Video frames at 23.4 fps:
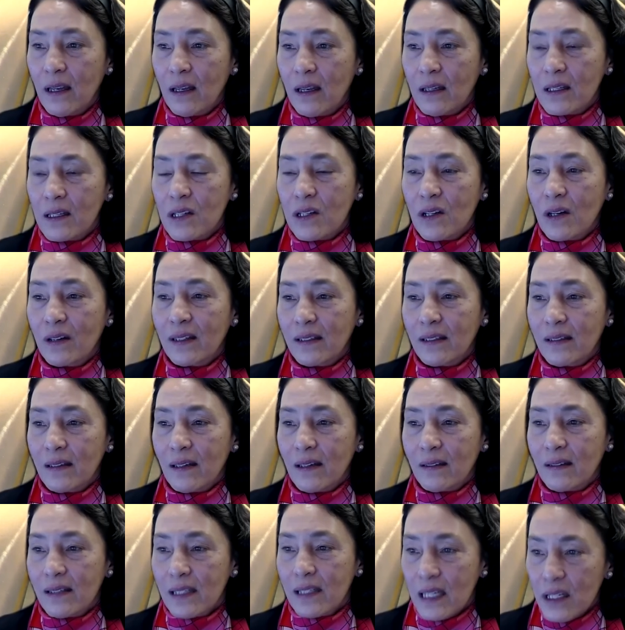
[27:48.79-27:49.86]
started
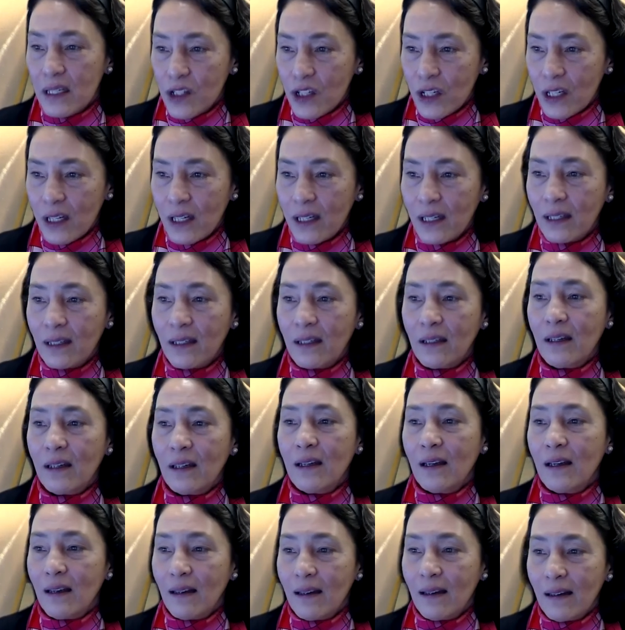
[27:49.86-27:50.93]
teaching
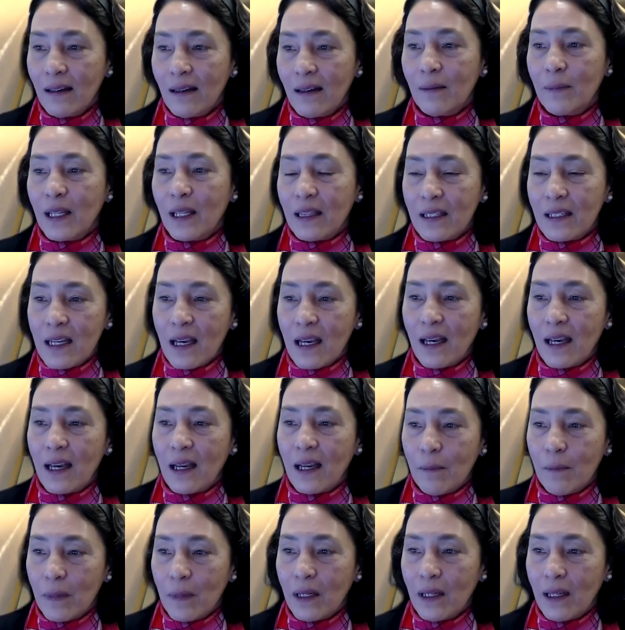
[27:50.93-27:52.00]
um, at the
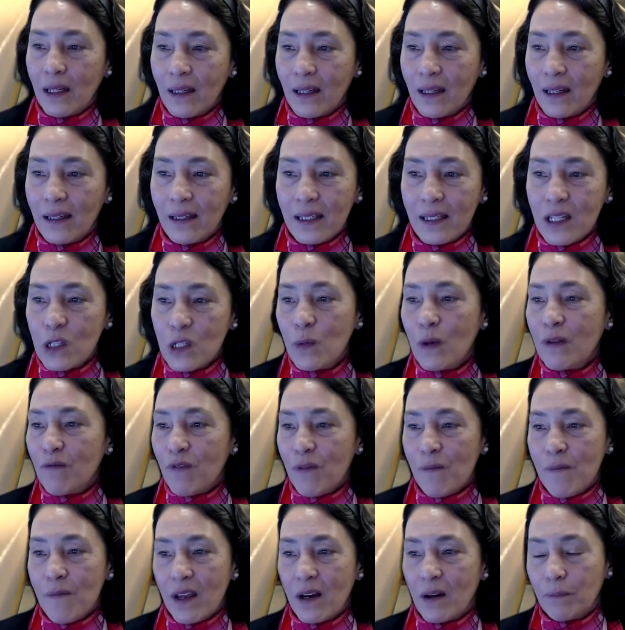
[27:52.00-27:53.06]
time, and it just went
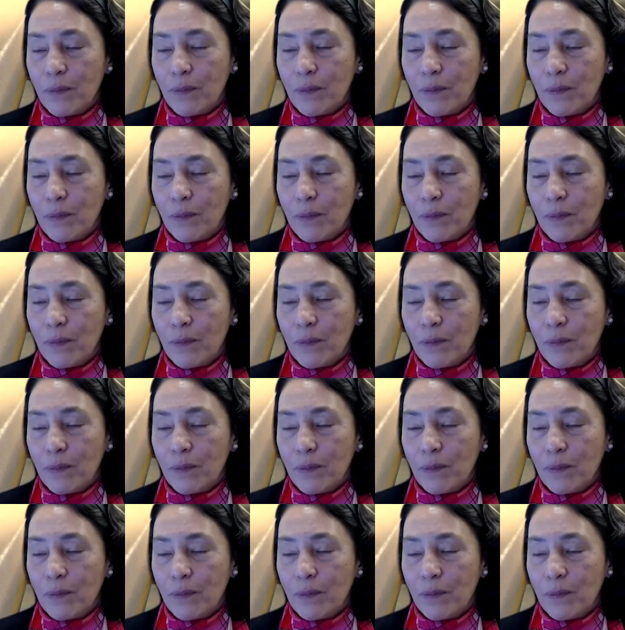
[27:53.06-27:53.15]
from there.